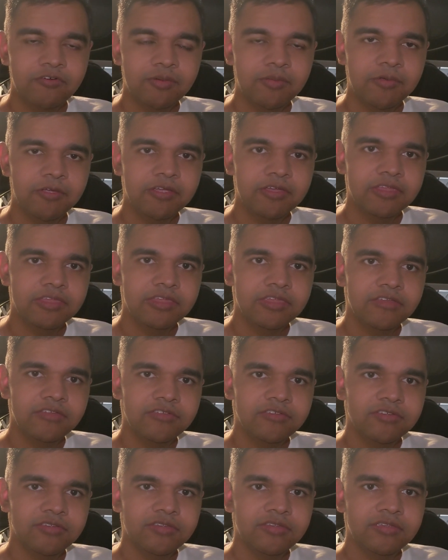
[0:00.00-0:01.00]
a
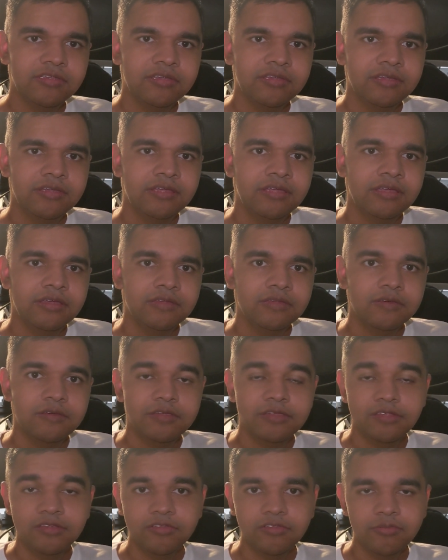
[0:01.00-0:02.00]
condition. The
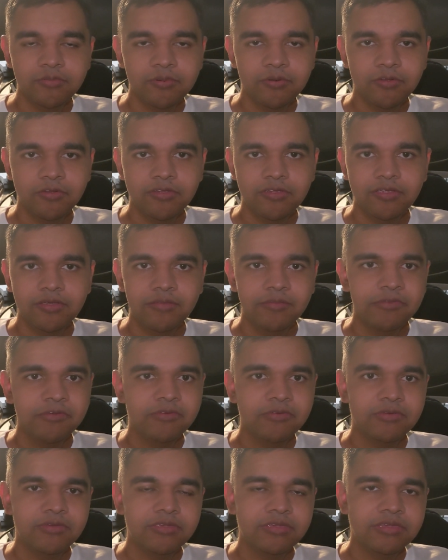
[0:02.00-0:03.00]
disability
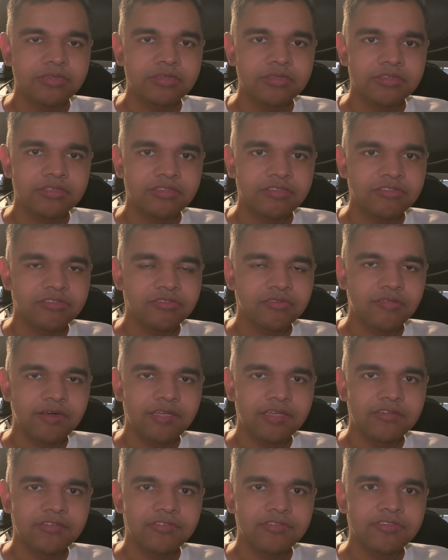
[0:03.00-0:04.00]
community
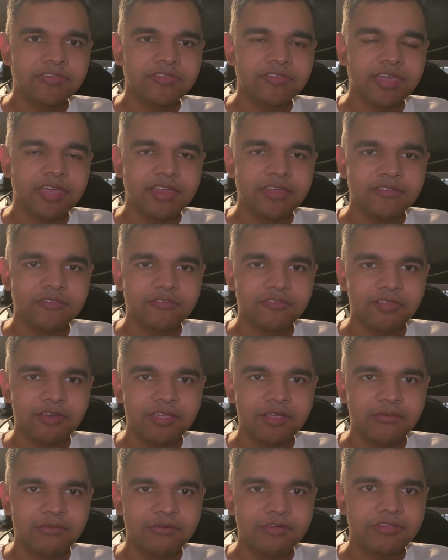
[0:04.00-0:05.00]
dislikes this kind of
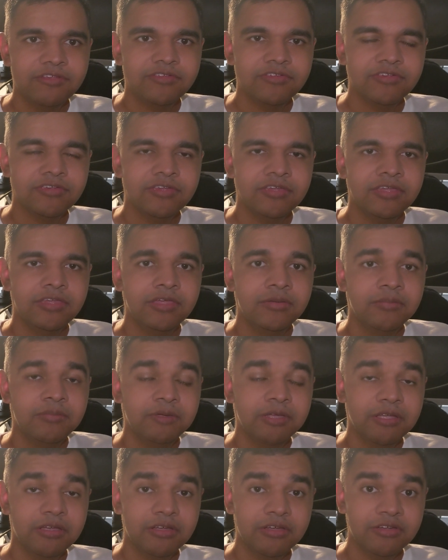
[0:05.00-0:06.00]
language
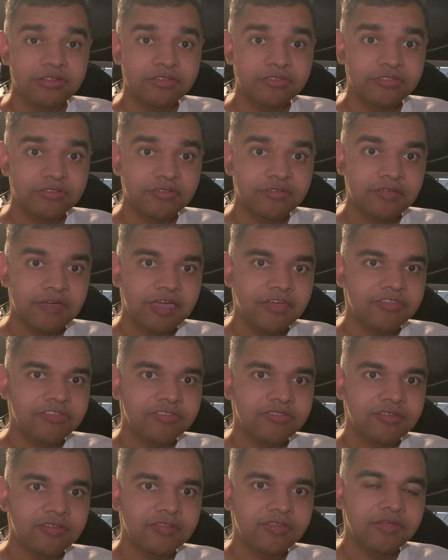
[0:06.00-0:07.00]
because the last
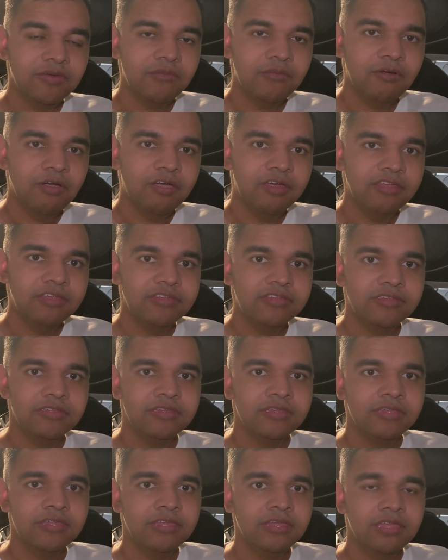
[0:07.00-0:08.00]
thing they want
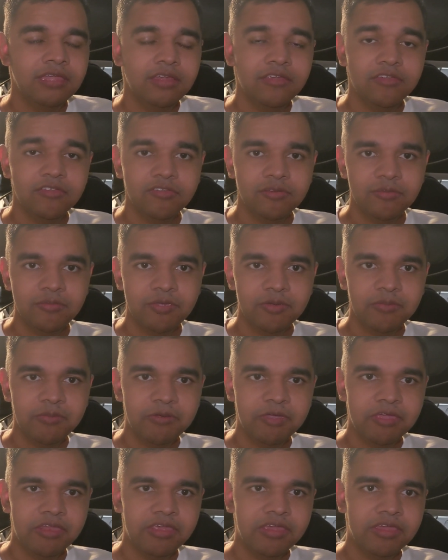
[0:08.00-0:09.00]
is to be
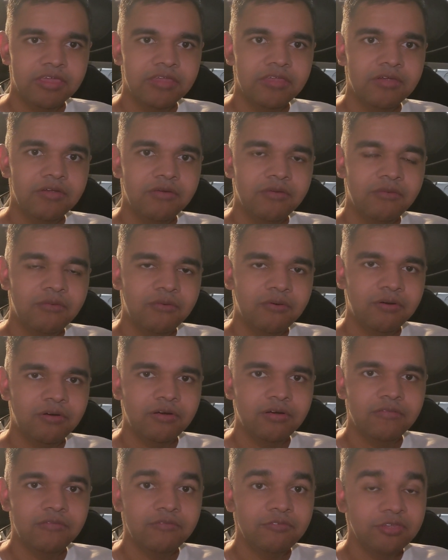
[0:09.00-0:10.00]
pitied
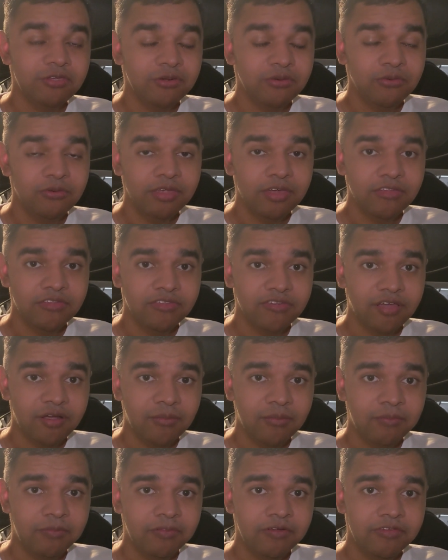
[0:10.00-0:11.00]
or viewed as
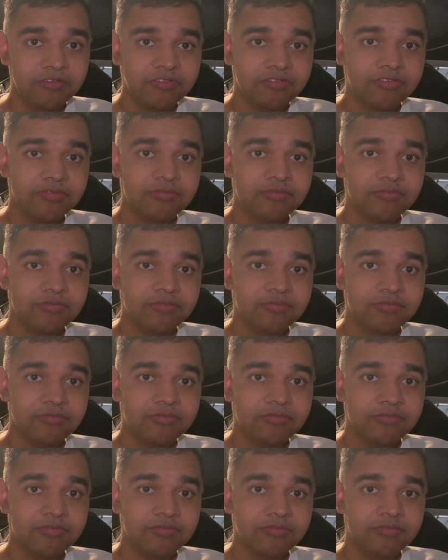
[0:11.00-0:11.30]
helpless.